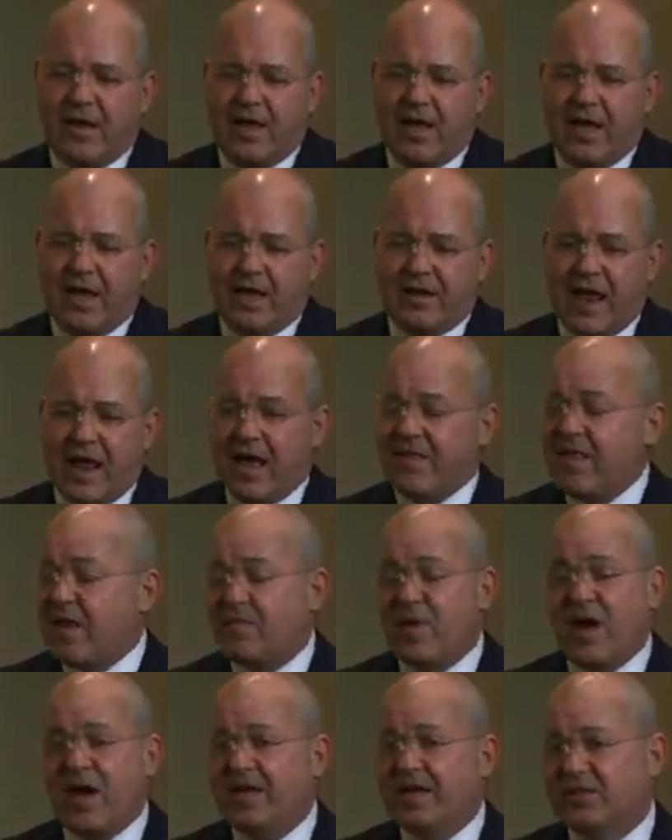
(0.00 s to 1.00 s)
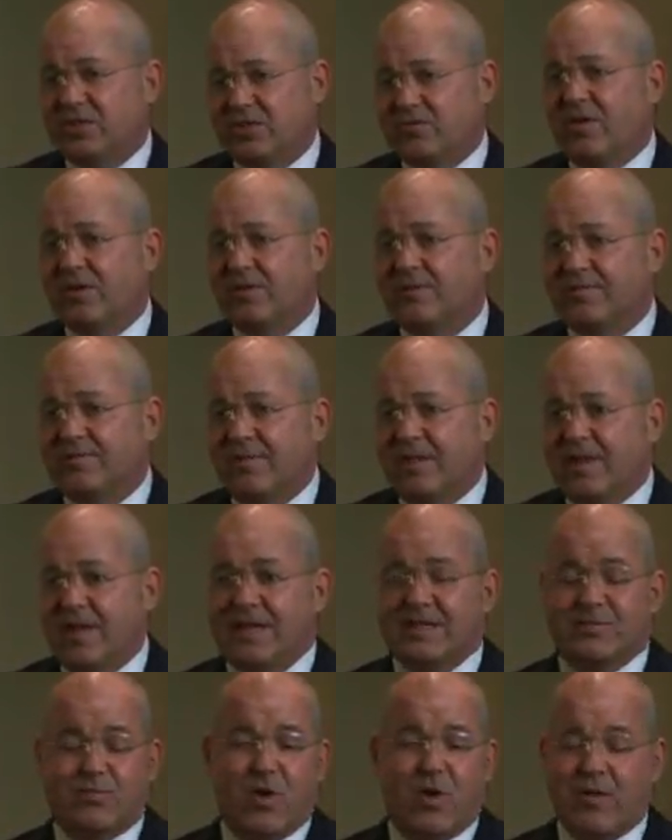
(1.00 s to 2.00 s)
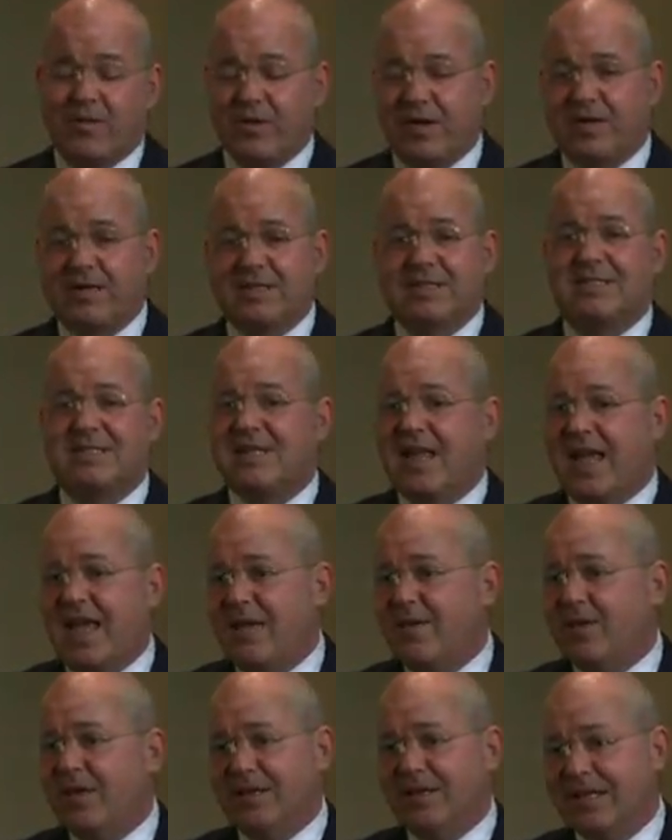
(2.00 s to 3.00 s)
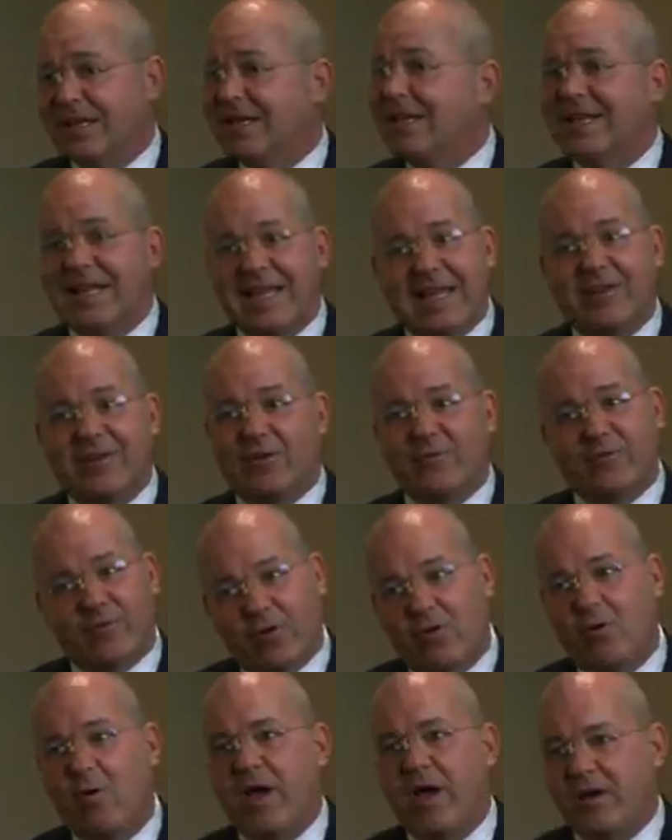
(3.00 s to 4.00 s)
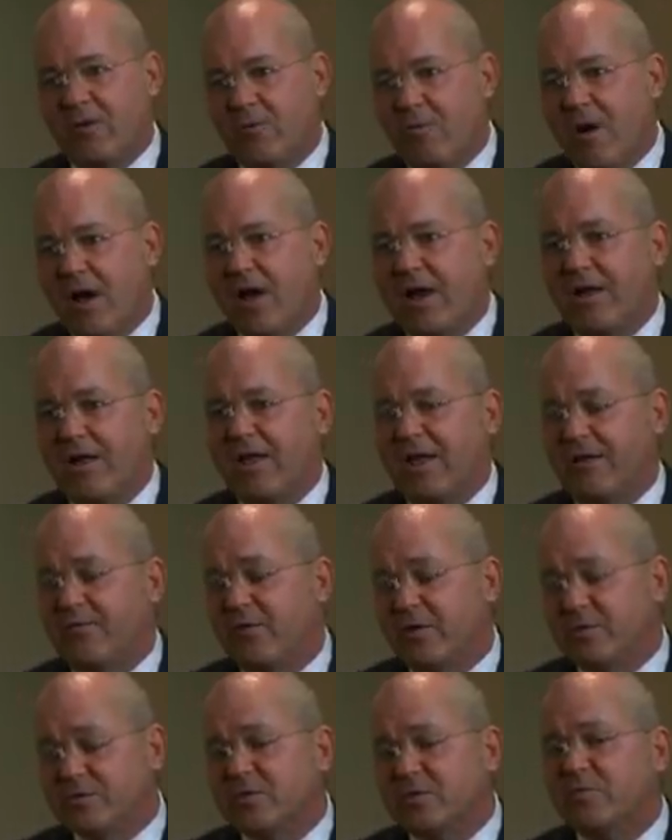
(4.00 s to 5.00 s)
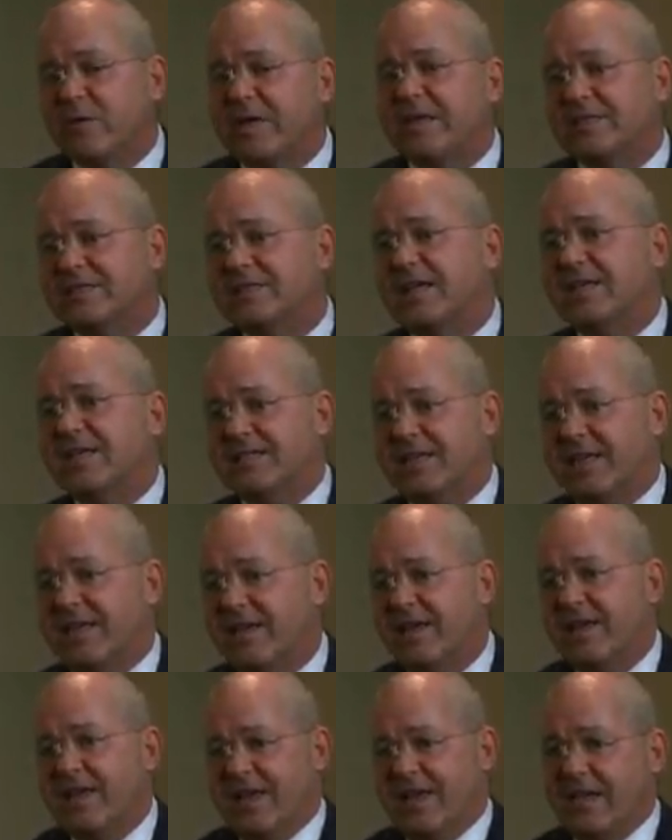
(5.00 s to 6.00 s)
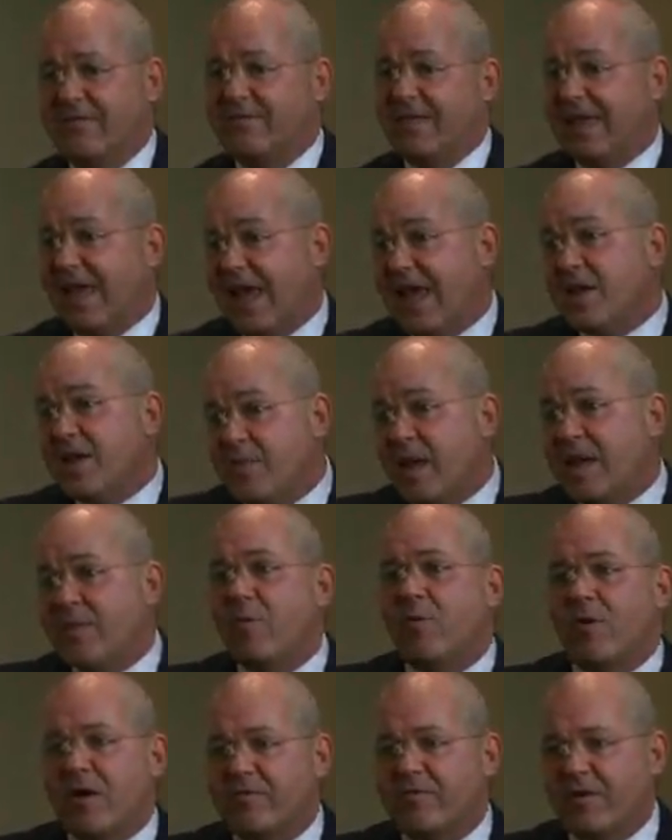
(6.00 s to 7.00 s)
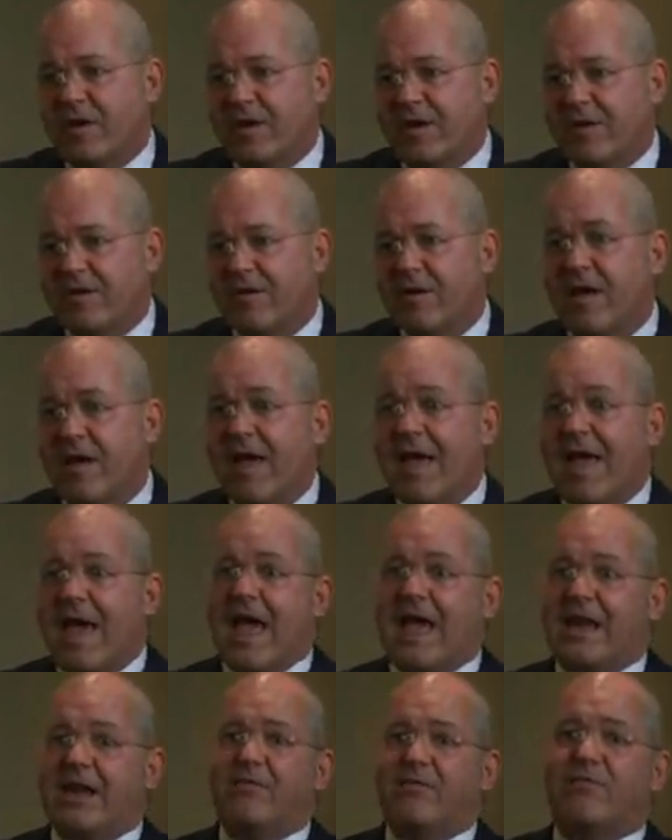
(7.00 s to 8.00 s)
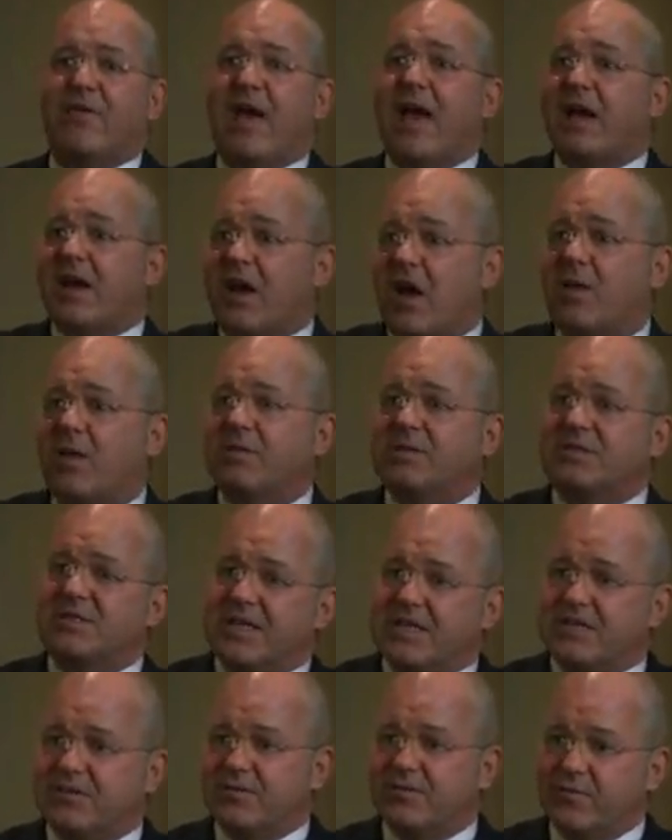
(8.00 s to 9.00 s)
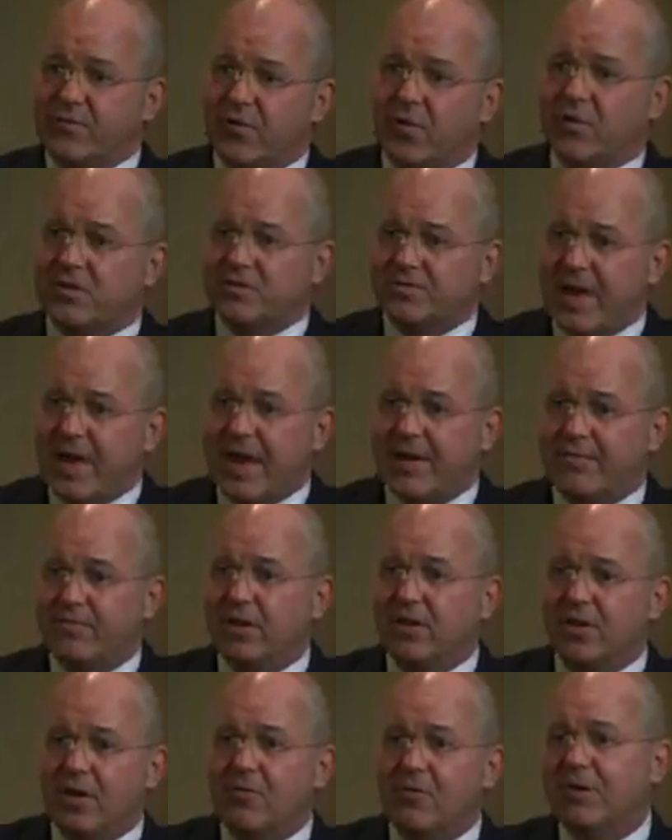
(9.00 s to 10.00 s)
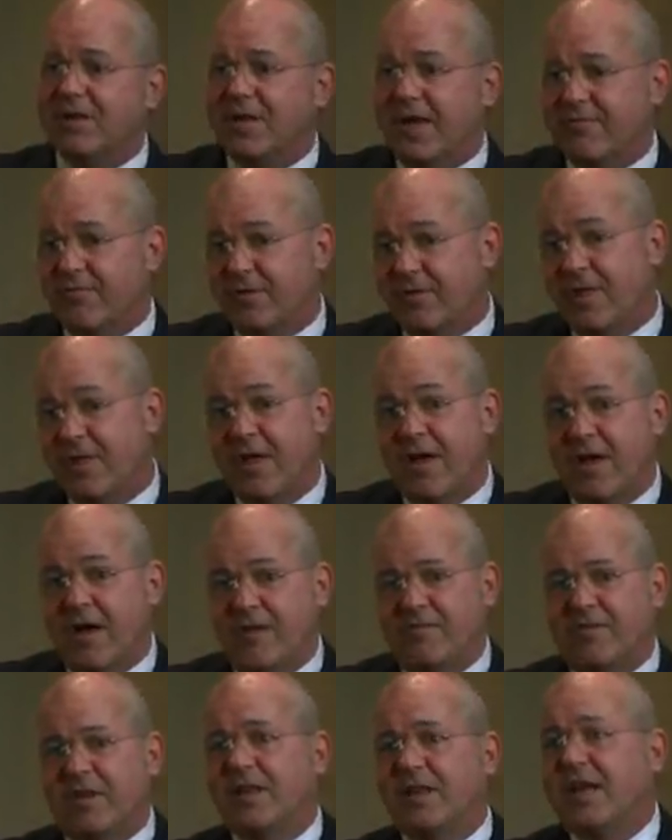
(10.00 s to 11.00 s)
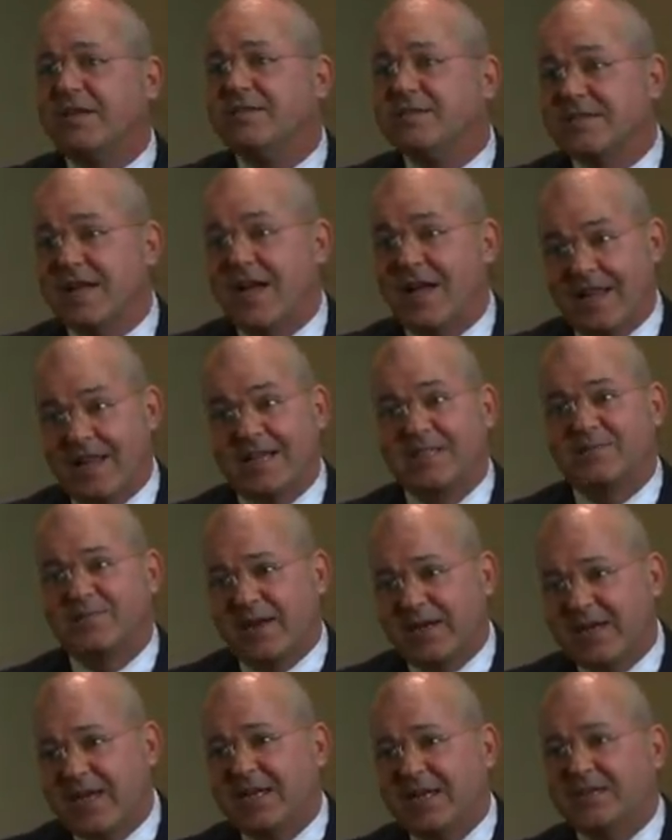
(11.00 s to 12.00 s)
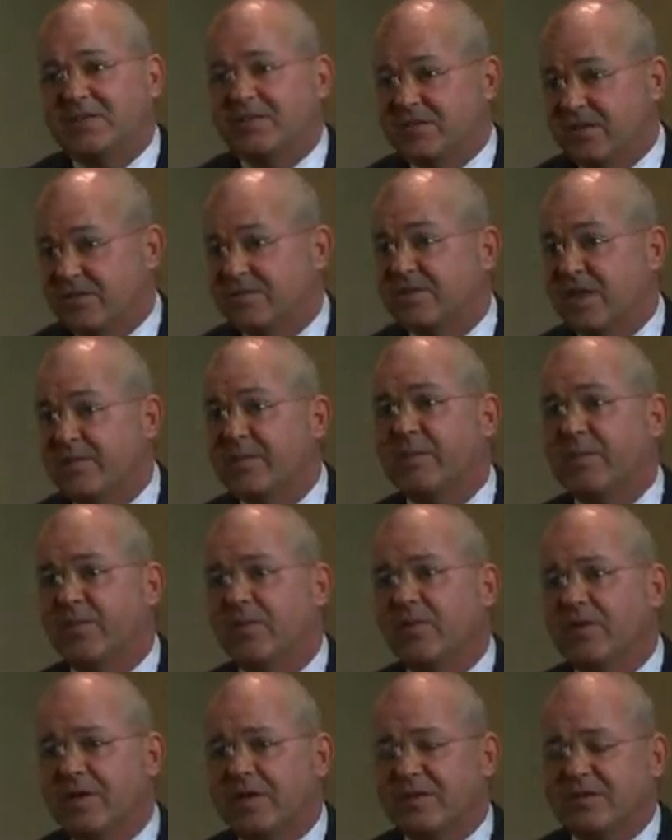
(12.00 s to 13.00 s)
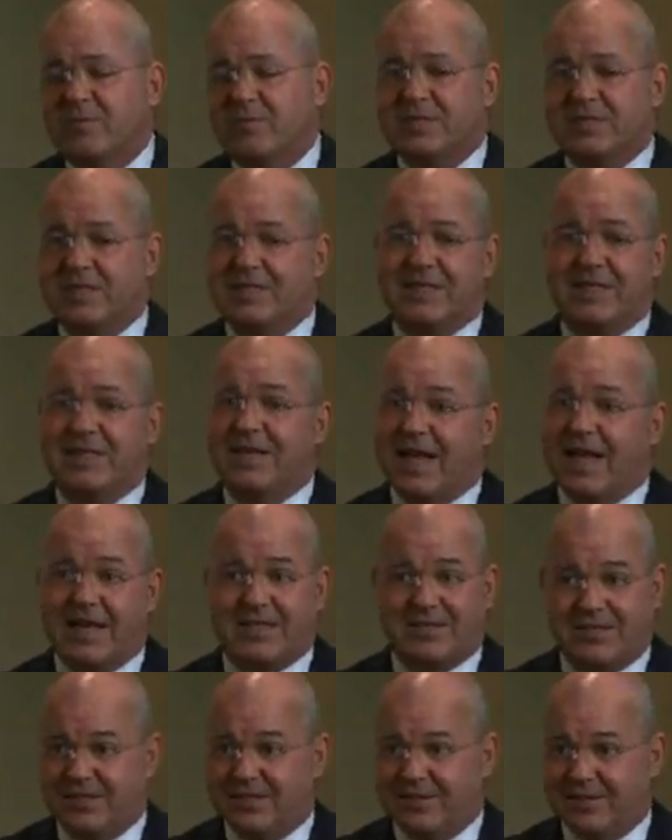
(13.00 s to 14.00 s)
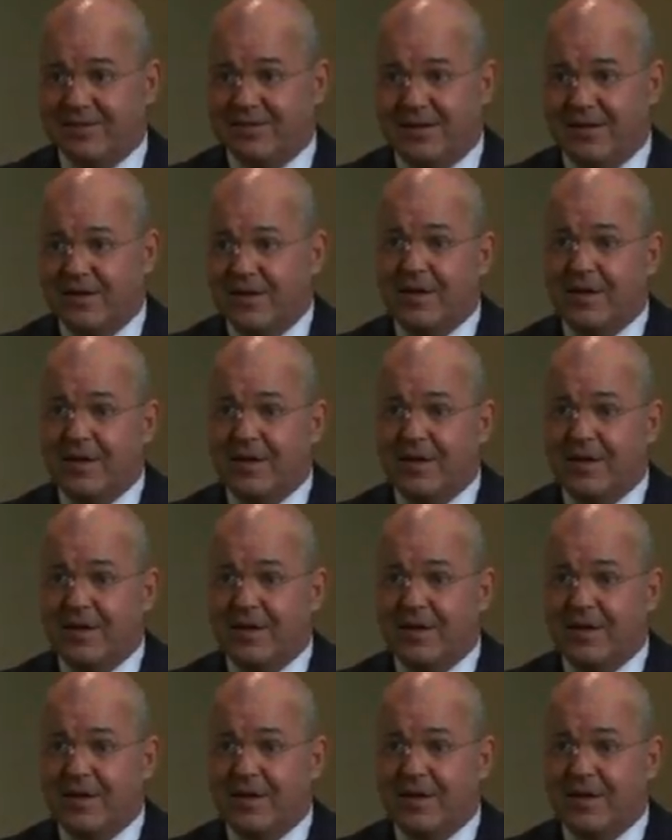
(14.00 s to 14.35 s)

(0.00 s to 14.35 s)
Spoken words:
And now that pie has shrunk, it's probably going to stay a little leaner for quite a while. And firms are reassessing if they can't pay more every year, and in fact compensation falls back below a level of the lifestyle expectations of some employees, which it did last year.